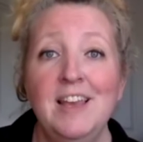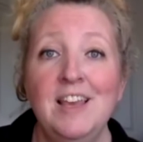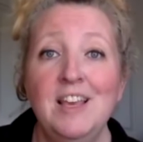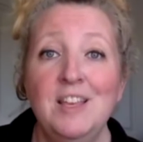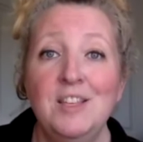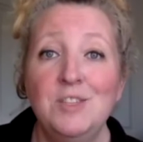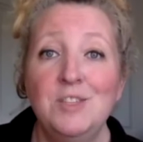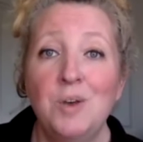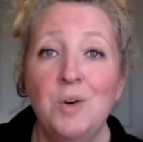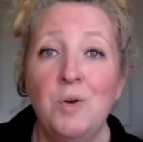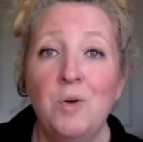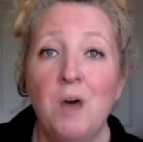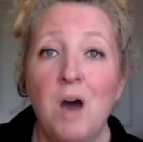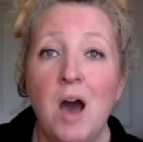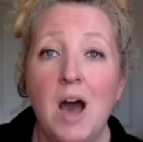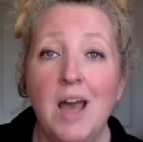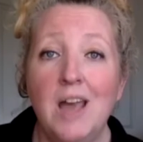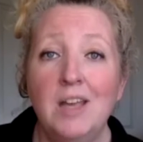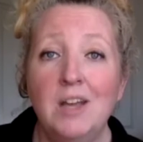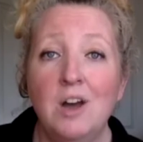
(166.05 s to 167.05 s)
So
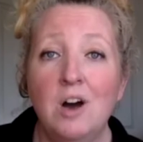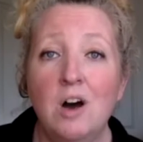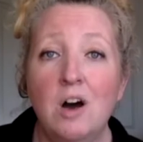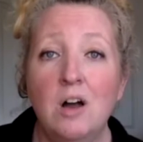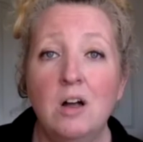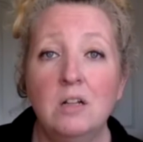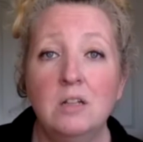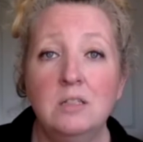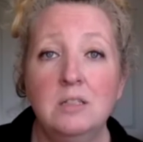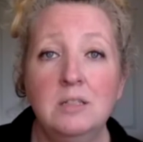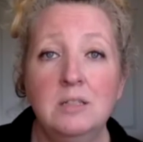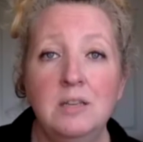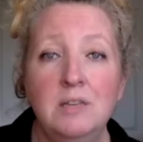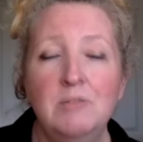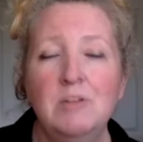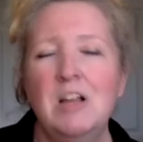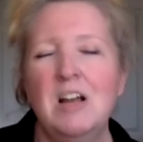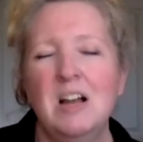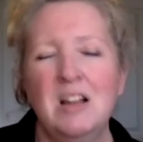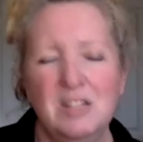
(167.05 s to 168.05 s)
I called,
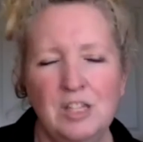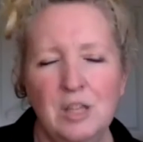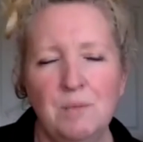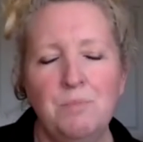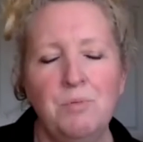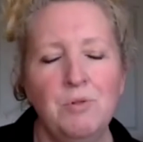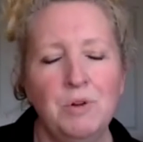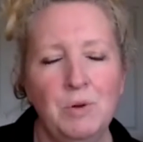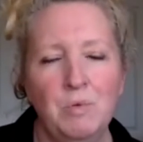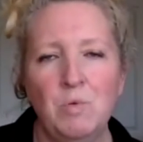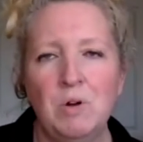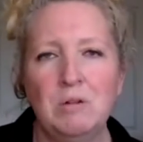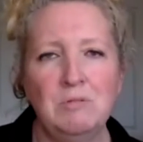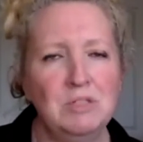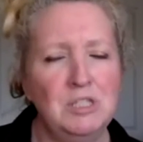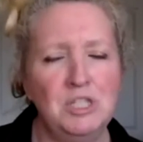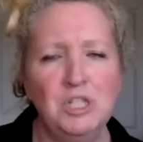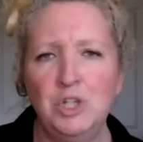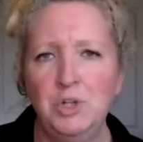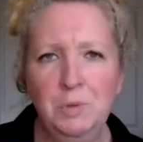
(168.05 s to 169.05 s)
it got to the point where it
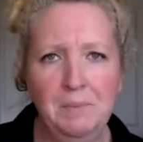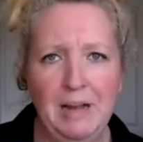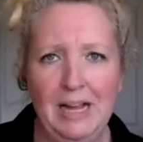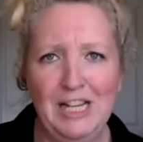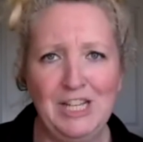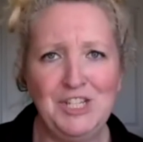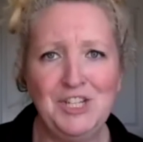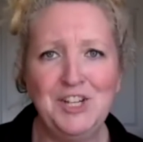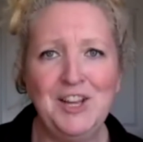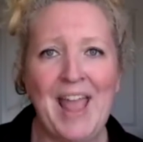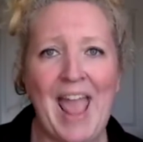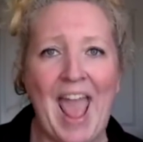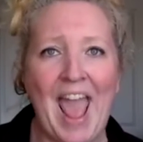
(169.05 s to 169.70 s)
was too much.